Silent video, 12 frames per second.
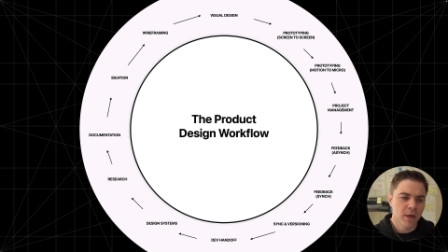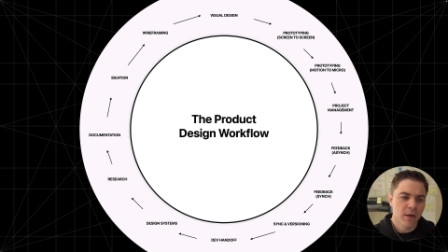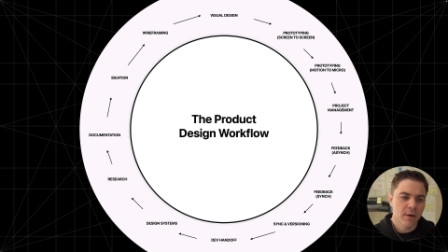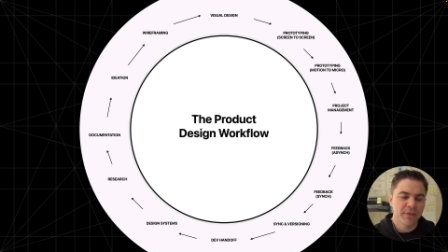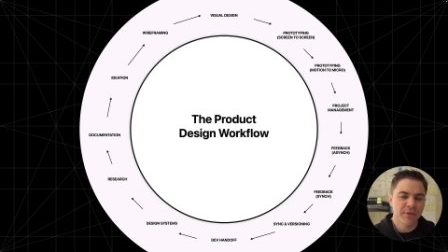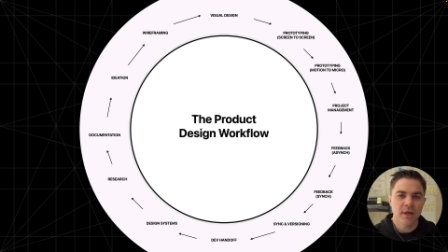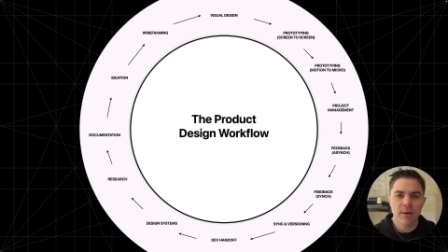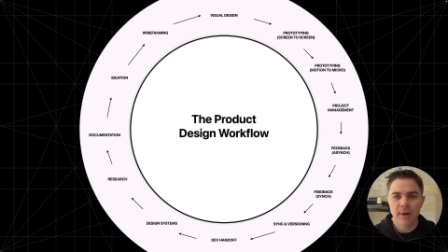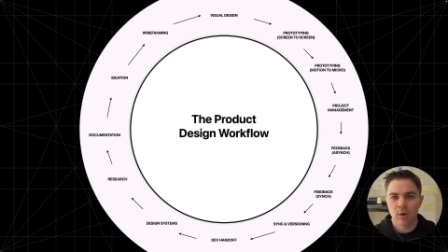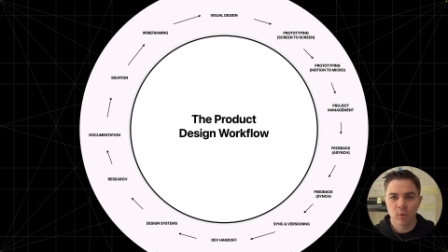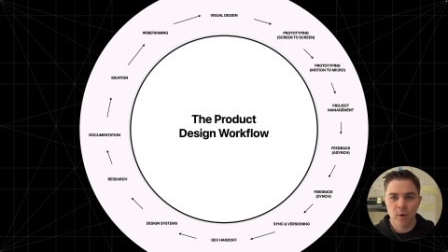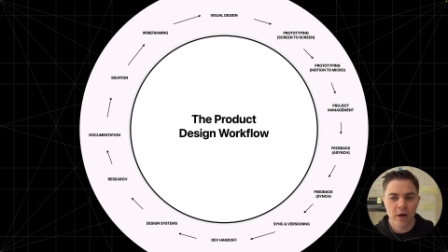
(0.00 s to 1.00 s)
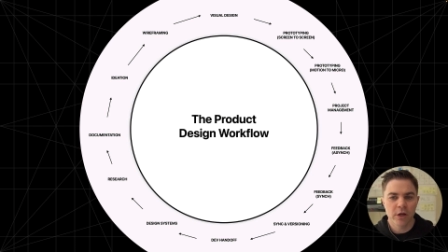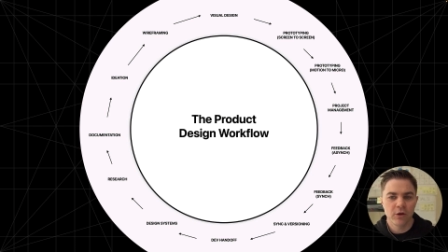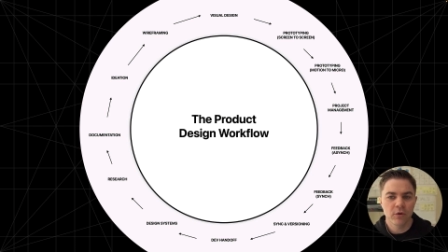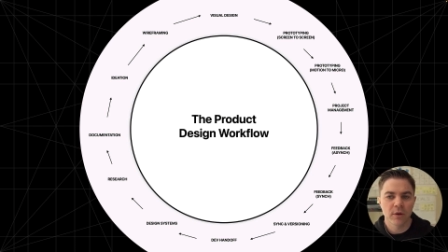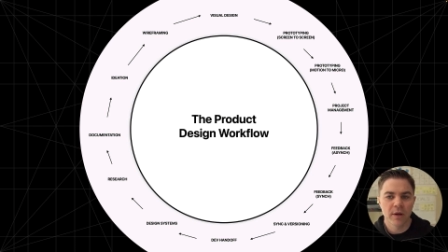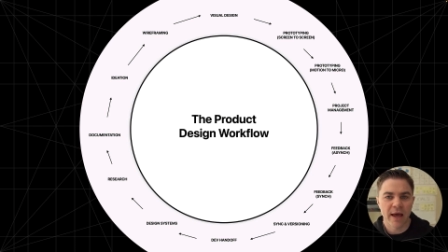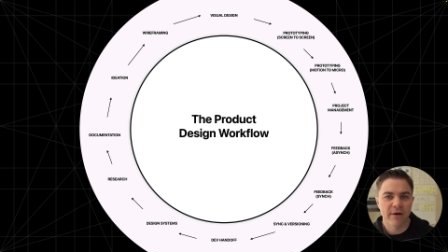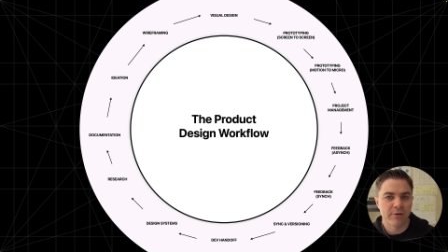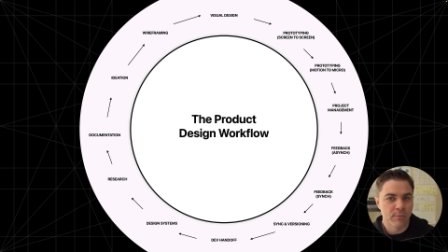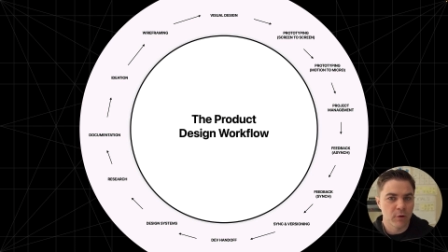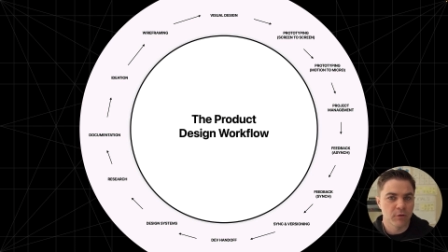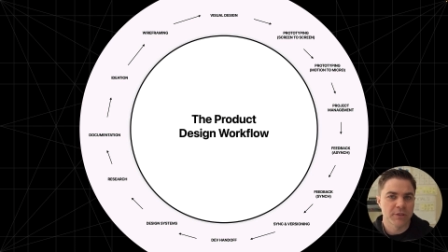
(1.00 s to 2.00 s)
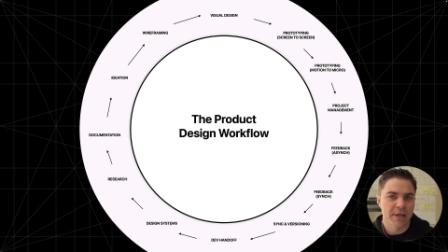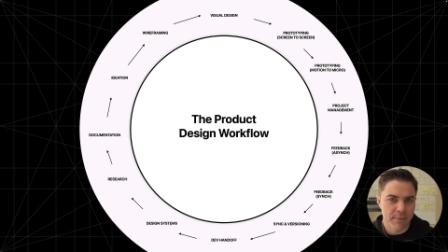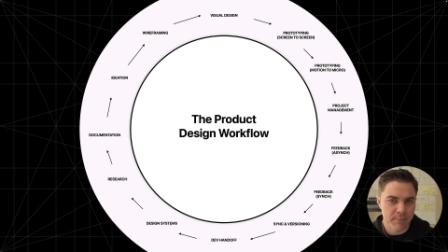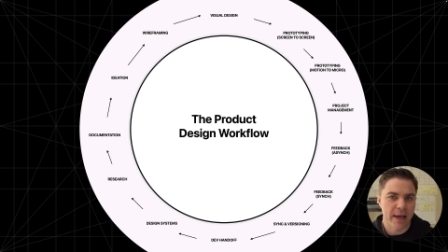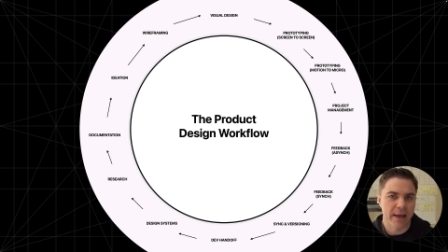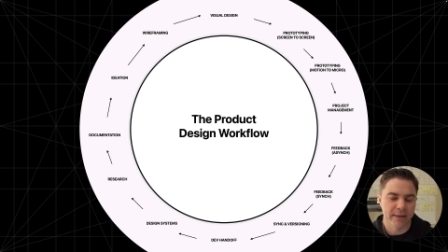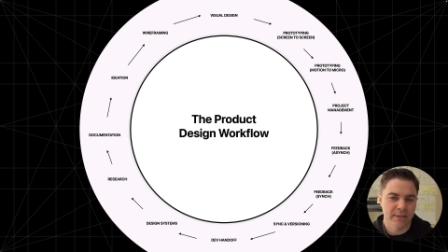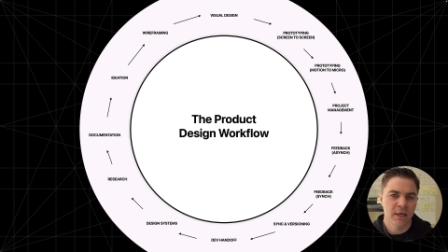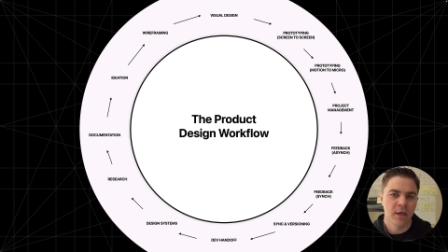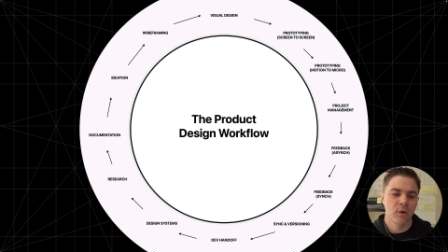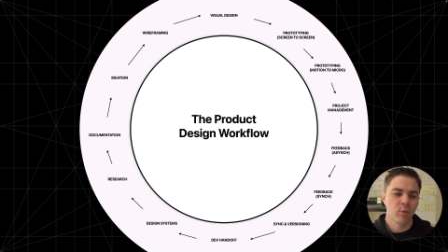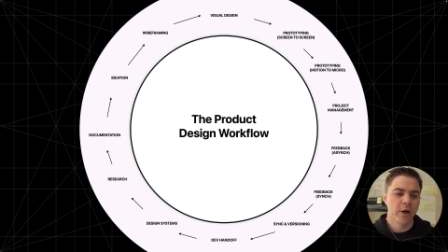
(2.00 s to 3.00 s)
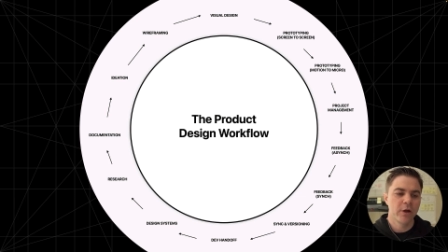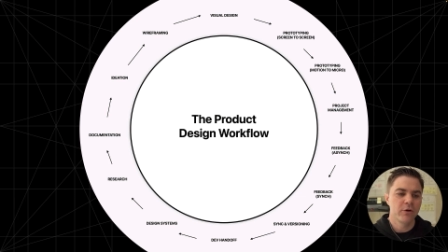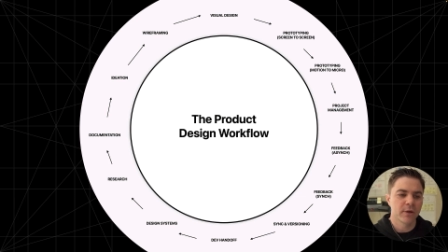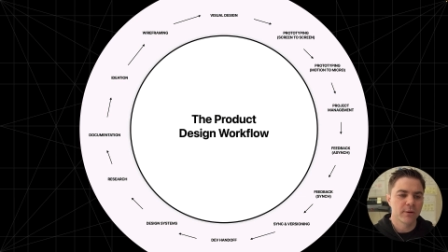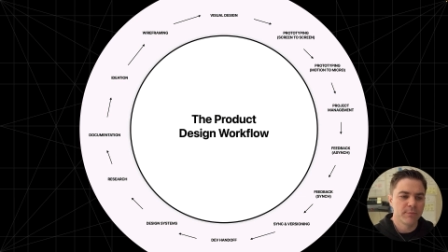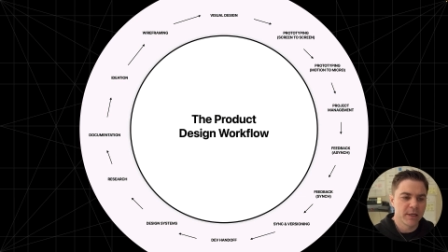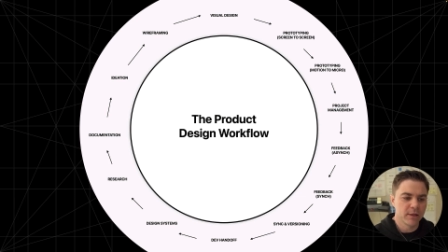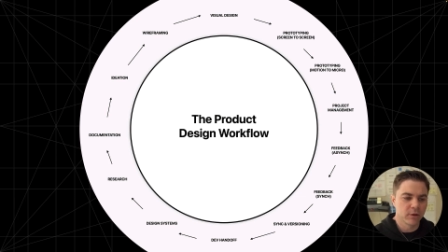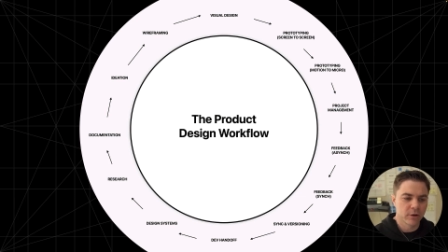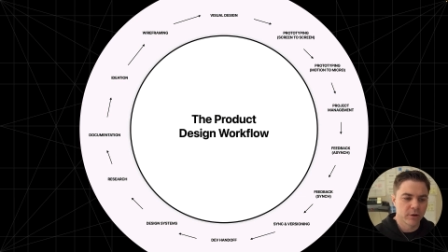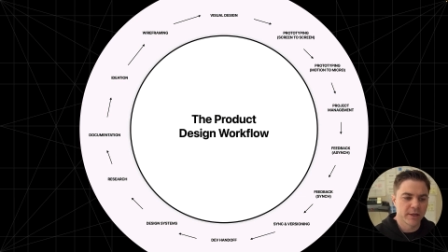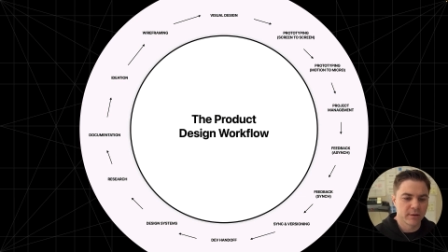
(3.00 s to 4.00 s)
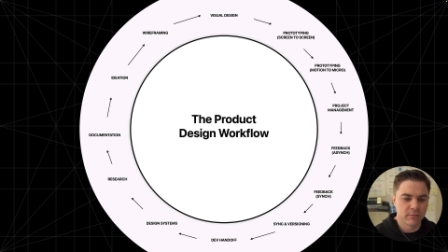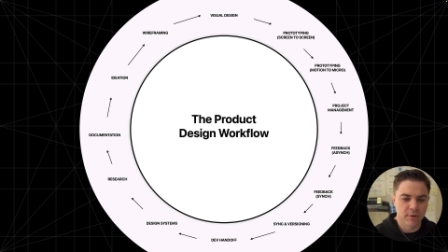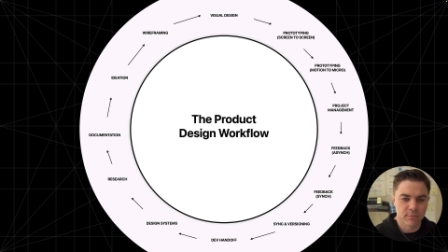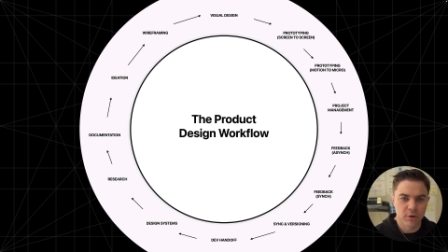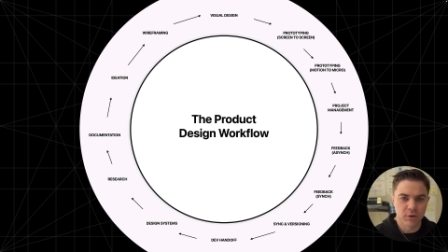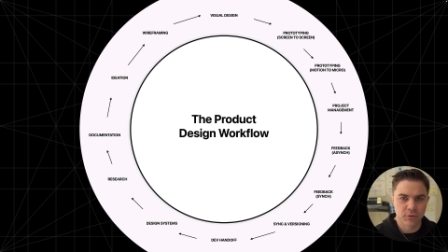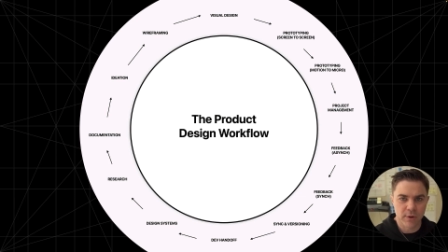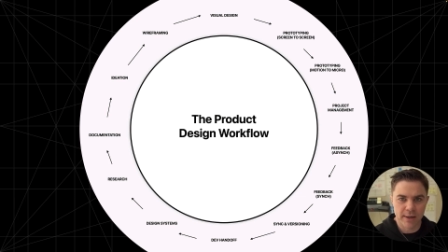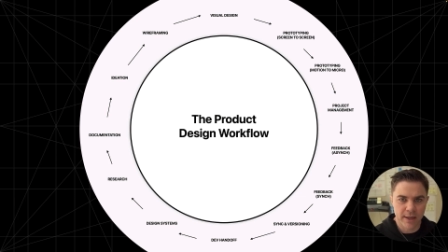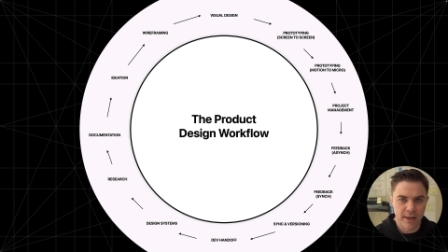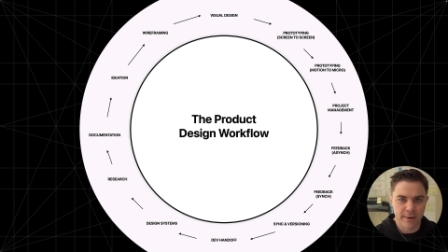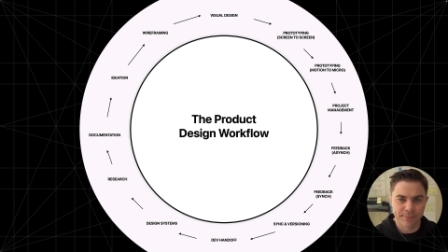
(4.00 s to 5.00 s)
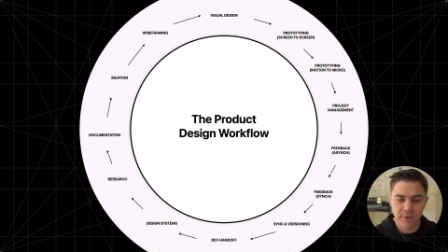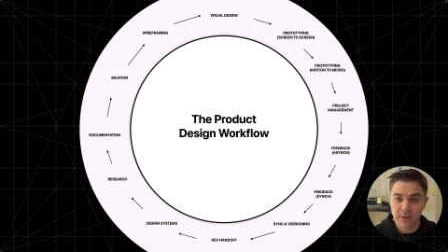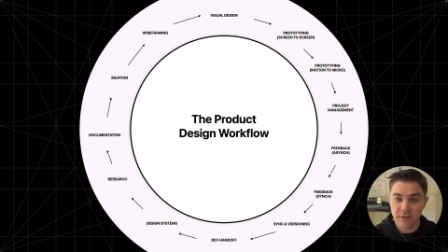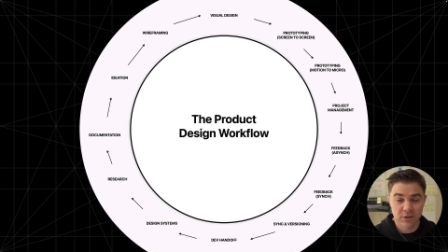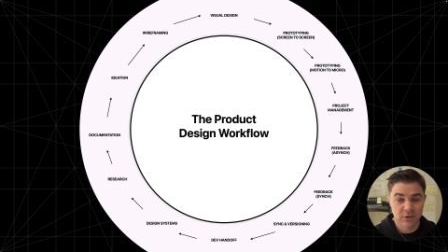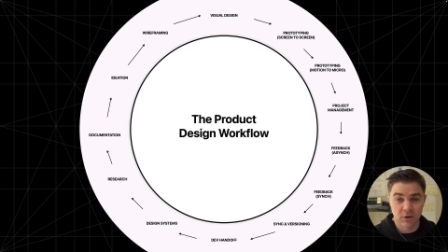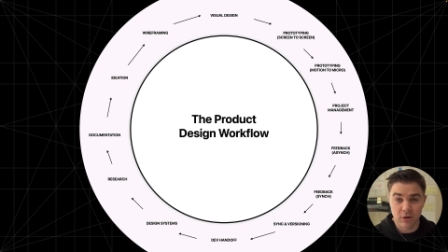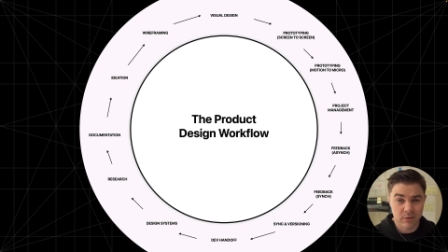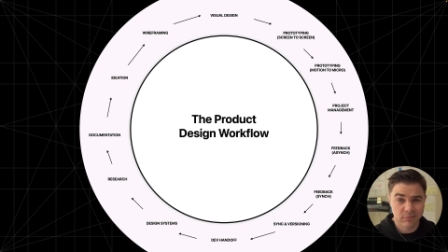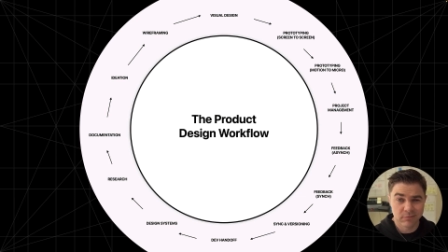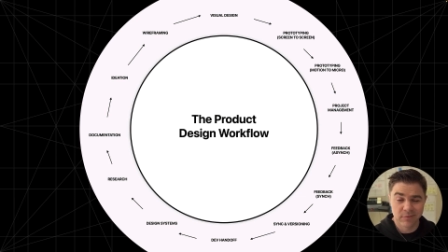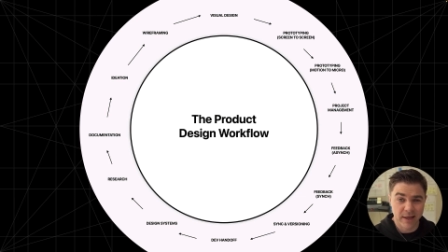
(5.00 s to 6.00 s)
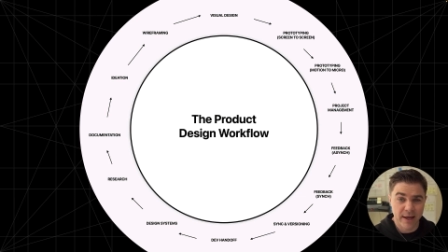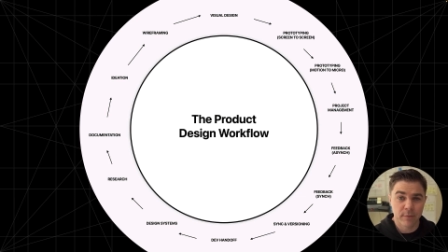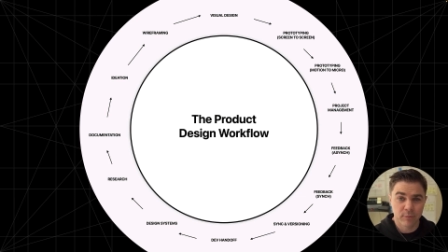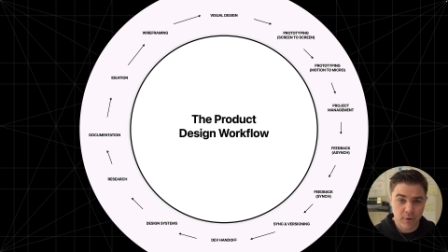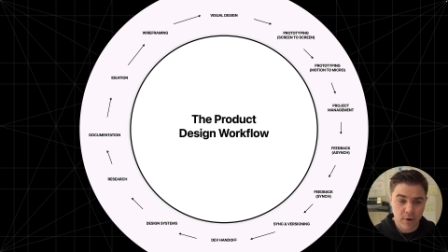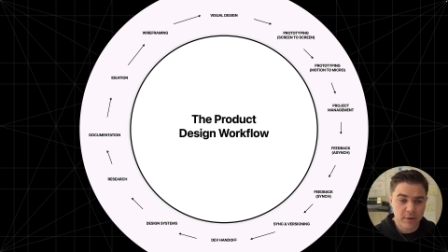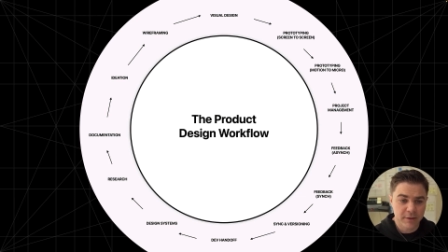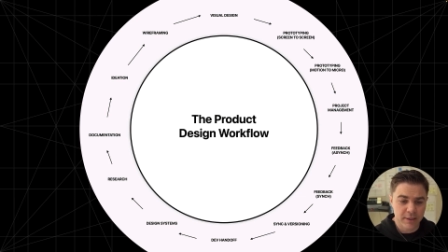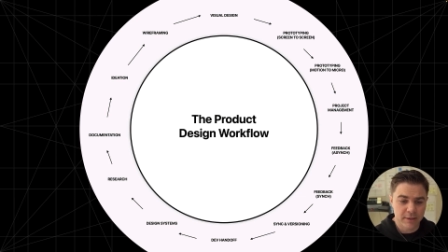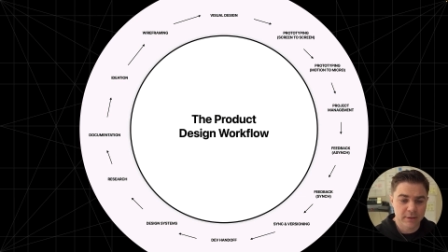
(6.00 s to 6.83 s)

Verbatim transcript: but think about where you can have the most impact, where you can be learning the most right now, and just start that process.